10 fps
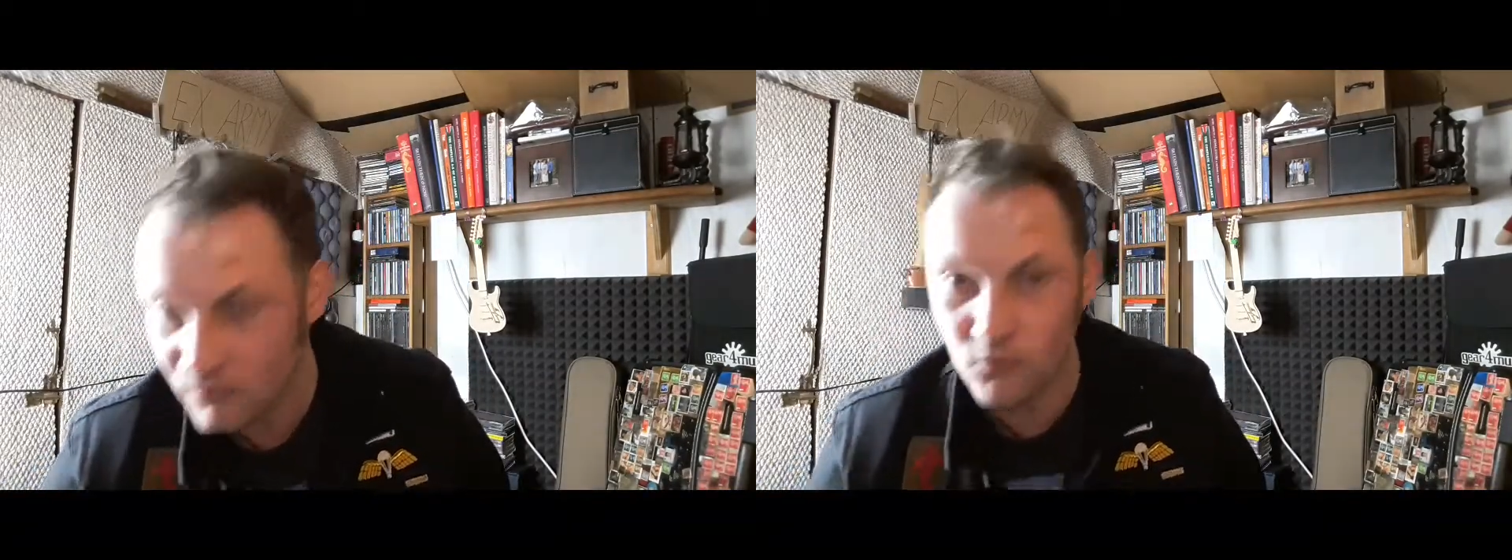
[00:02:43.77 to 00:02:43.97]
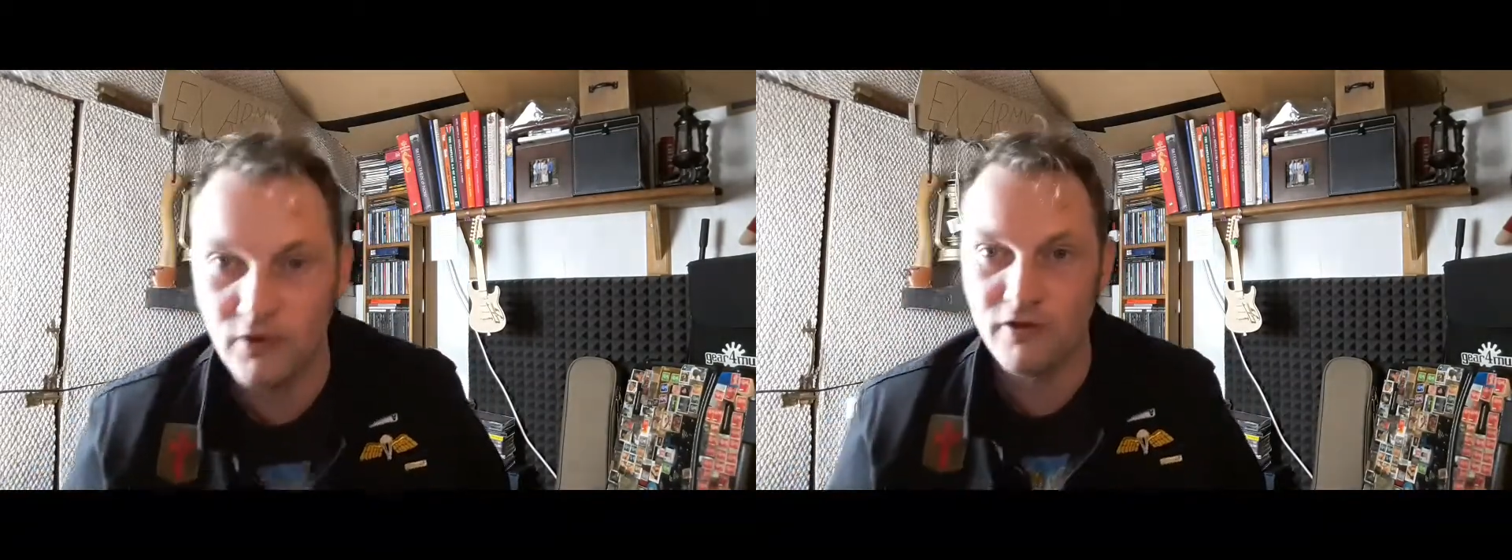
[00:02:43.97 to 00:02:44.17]

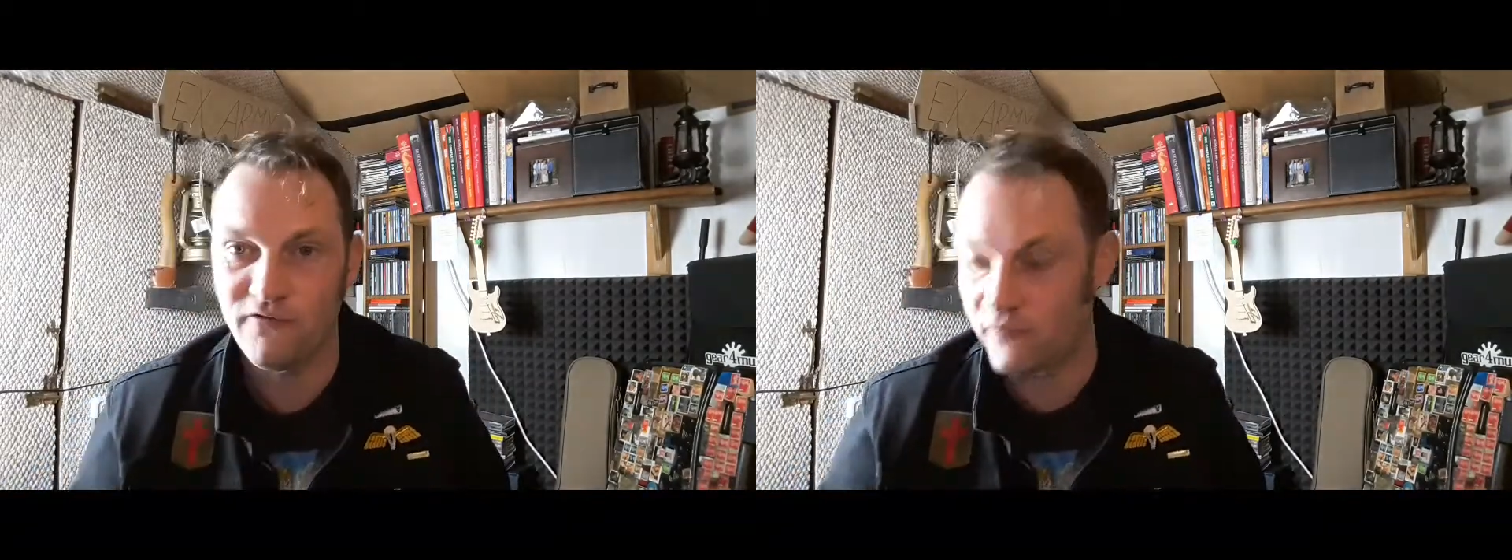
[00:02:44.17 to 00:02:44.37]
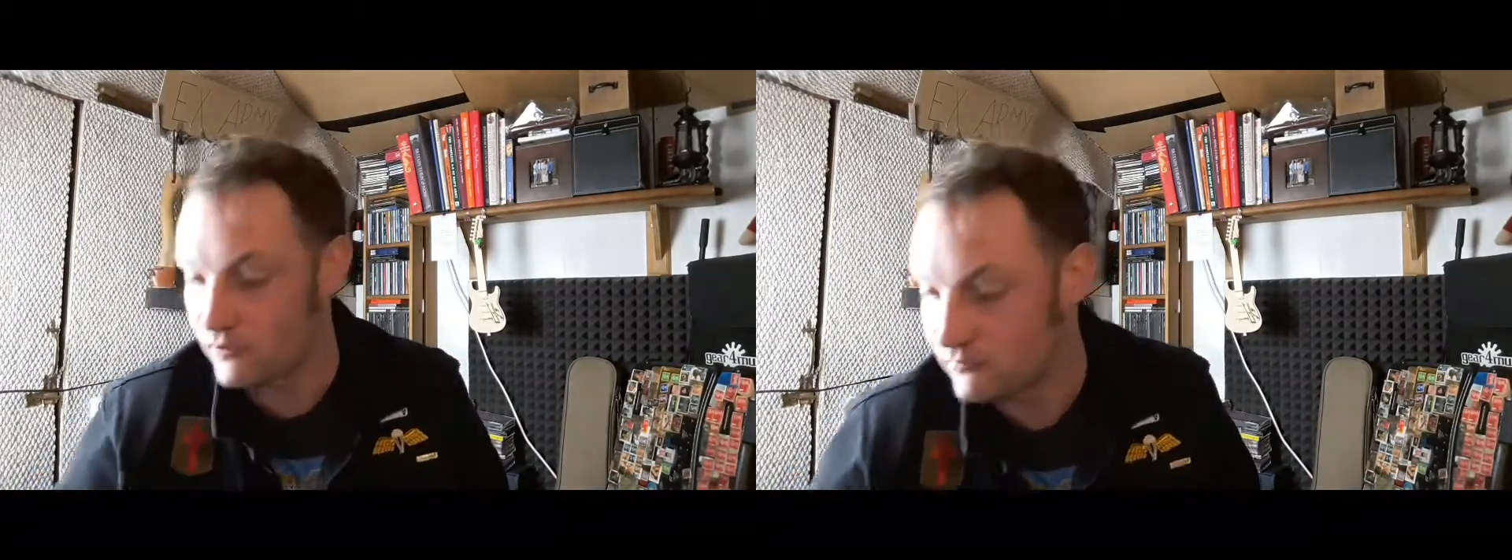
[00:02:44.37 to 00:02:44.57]

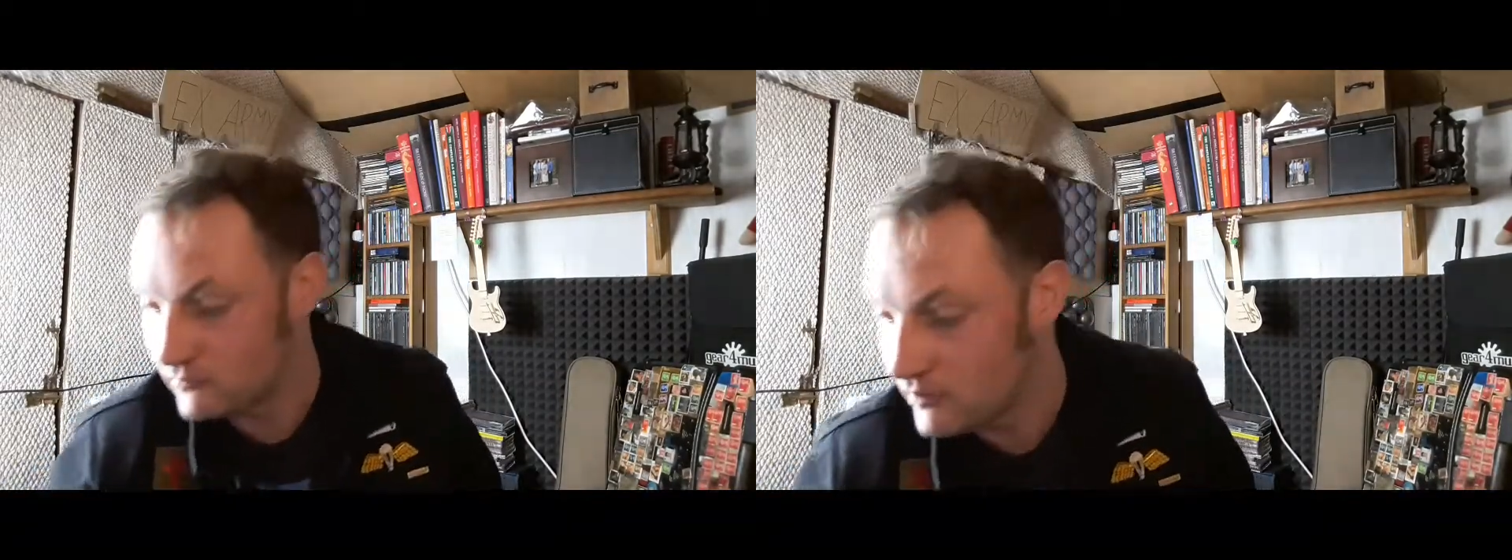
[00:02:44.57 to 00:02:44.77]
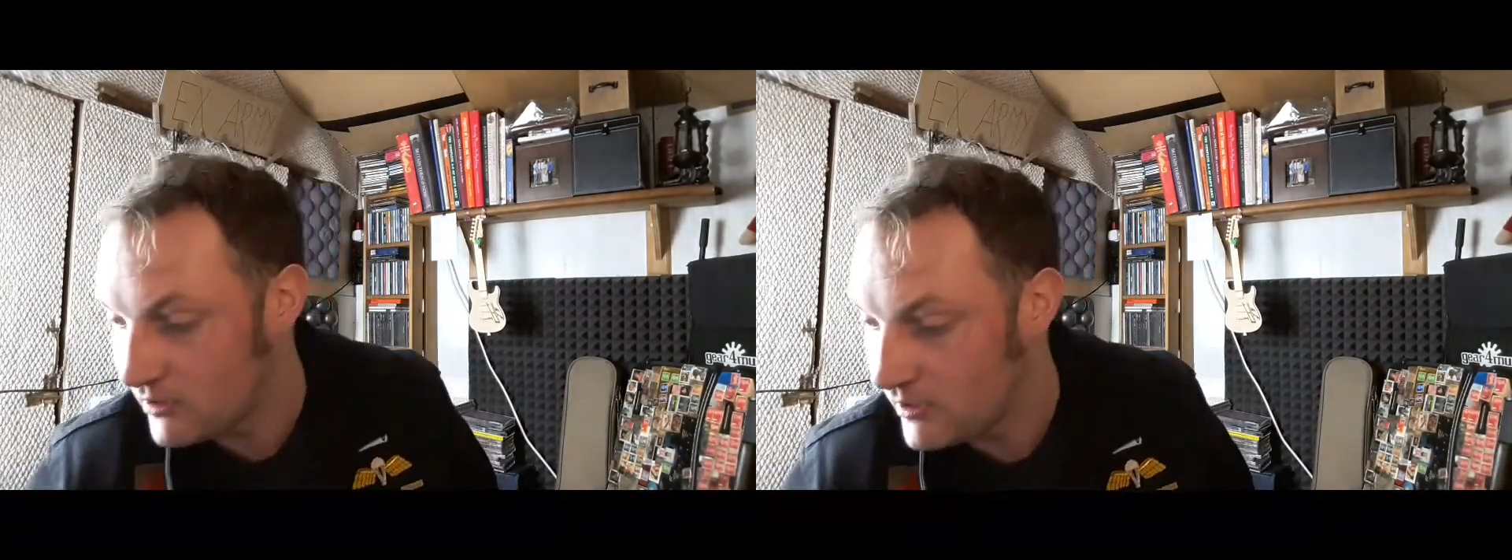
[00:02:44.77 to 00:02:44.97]
Wonderful.
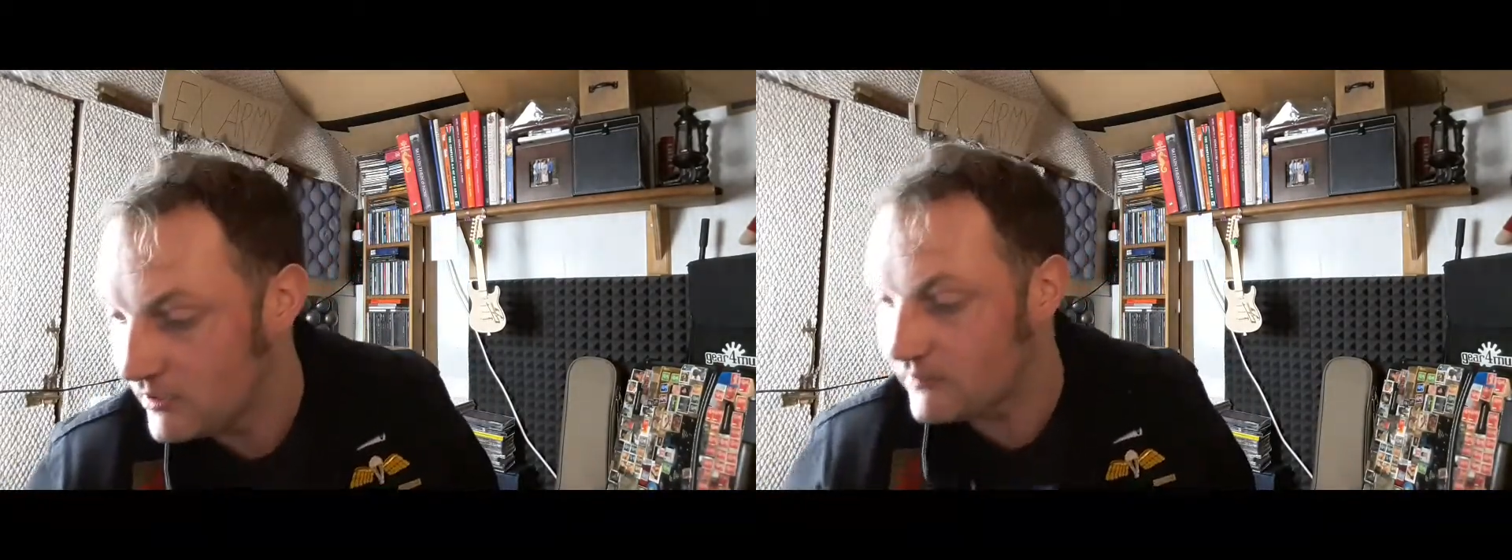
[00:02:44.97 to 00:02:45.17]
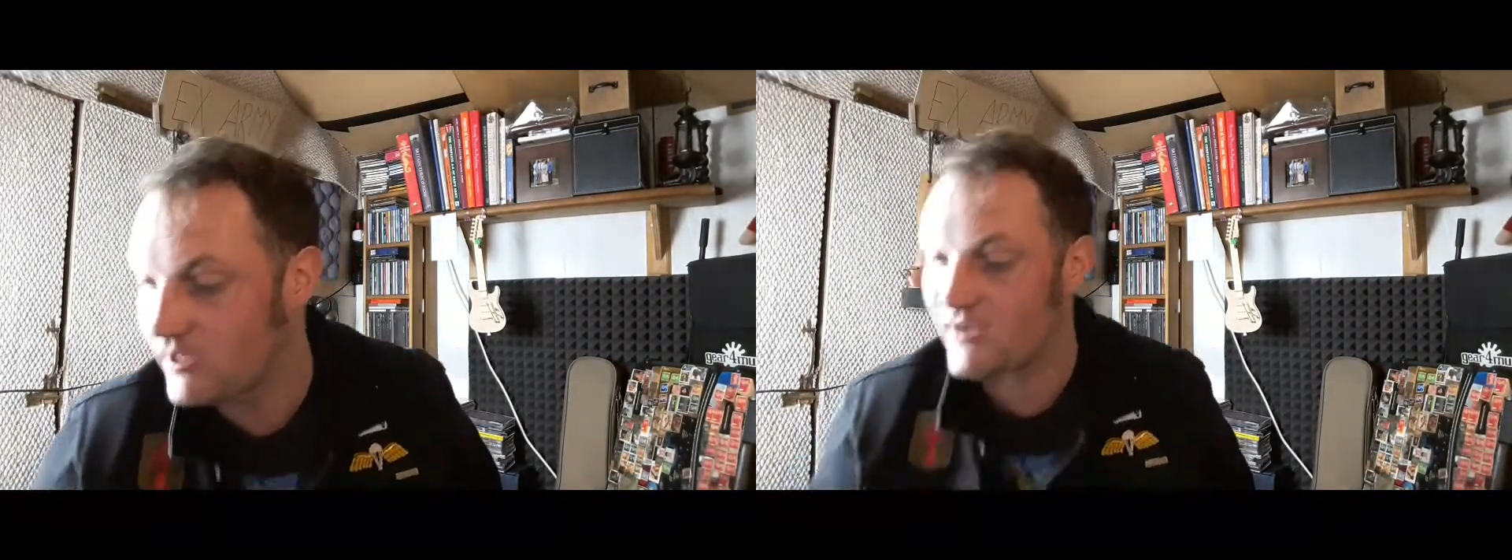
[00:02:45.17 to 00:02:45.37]

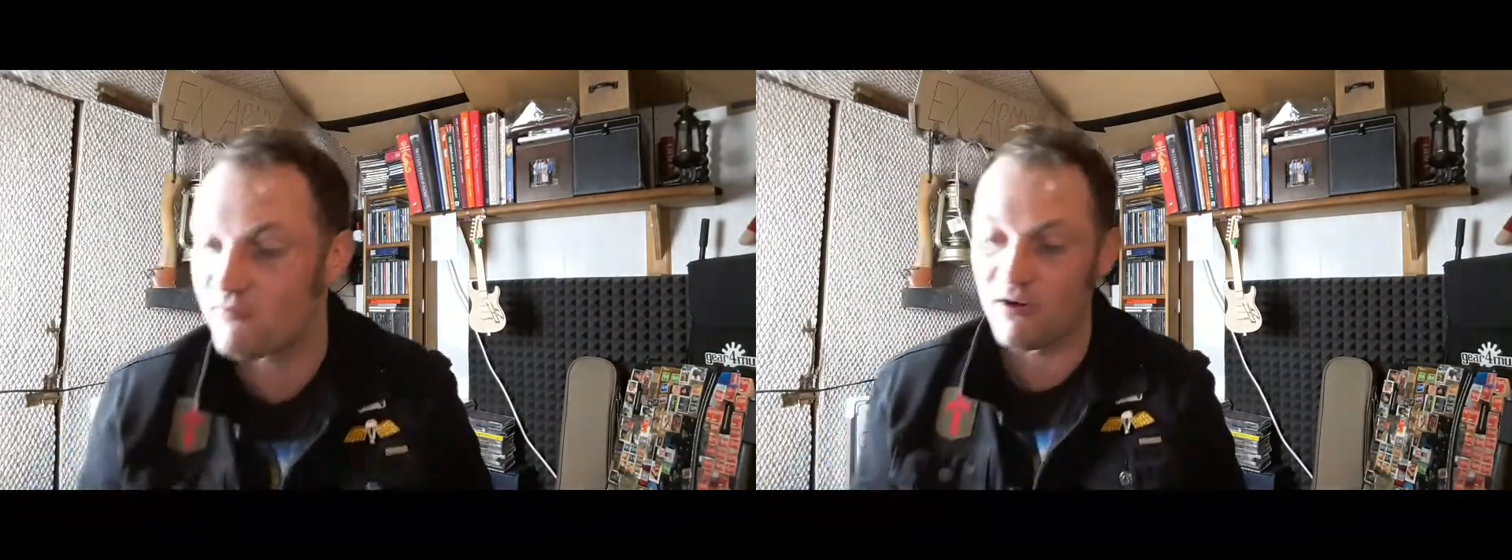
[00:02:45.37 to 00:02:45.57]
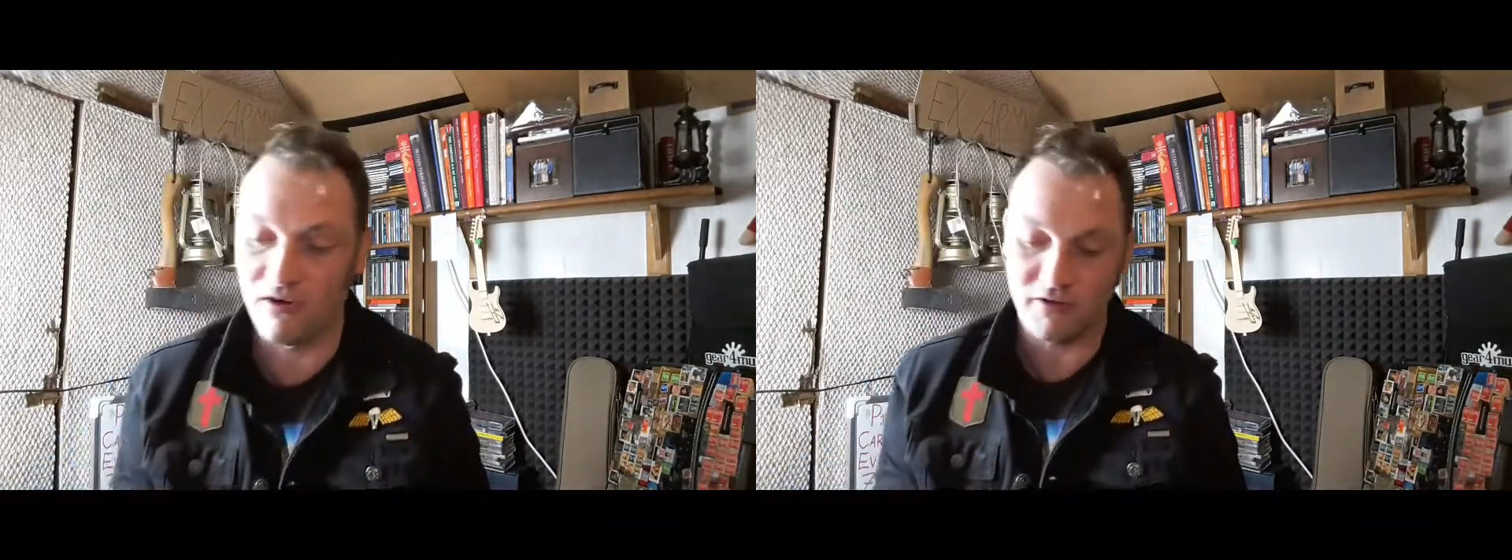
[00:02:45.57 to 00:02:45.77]

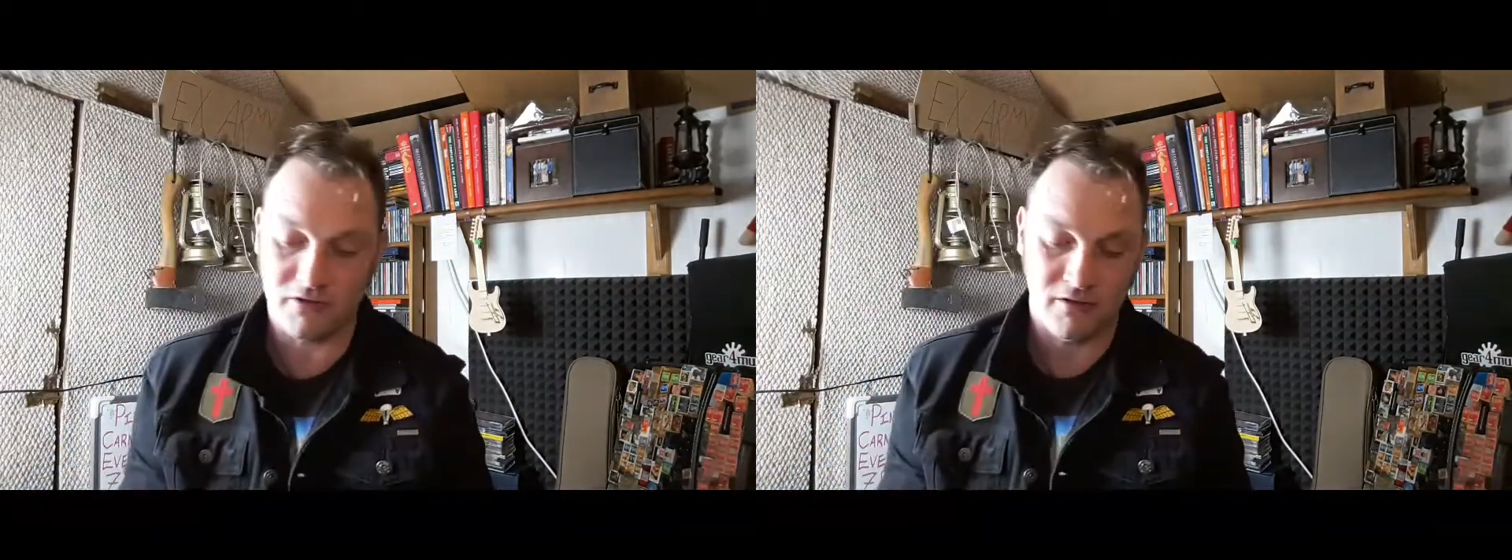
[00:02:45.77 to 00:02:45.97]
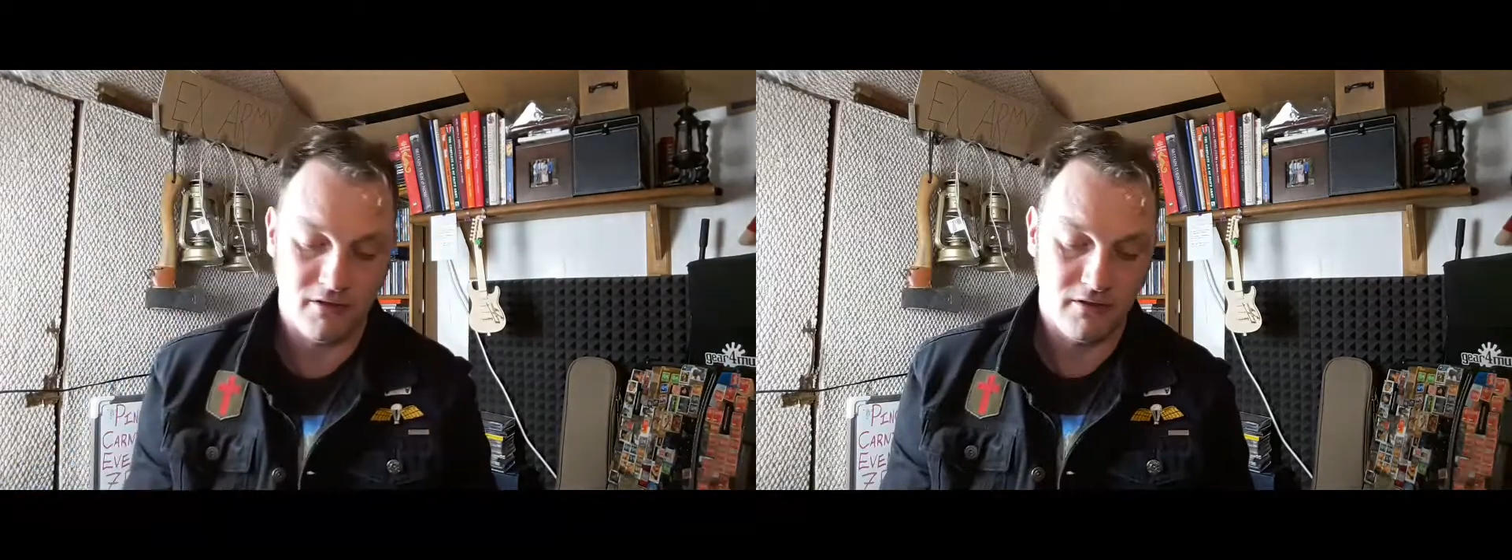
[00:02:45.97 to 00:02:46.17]
There
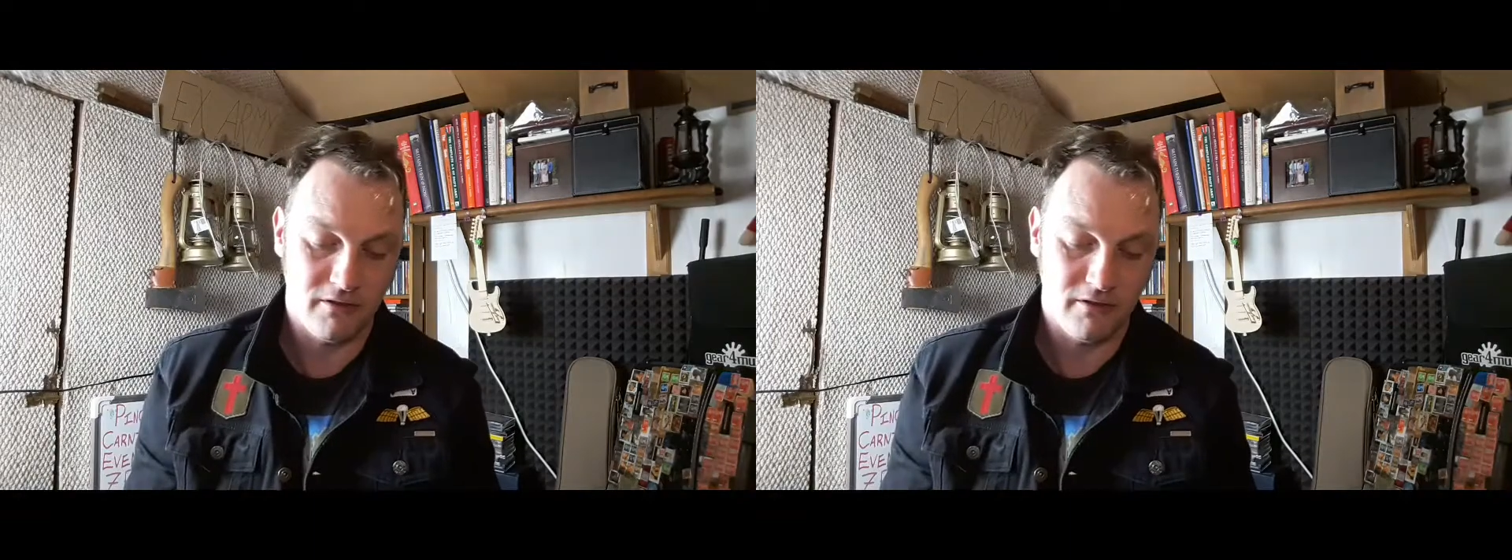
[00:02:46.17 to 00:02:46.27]
was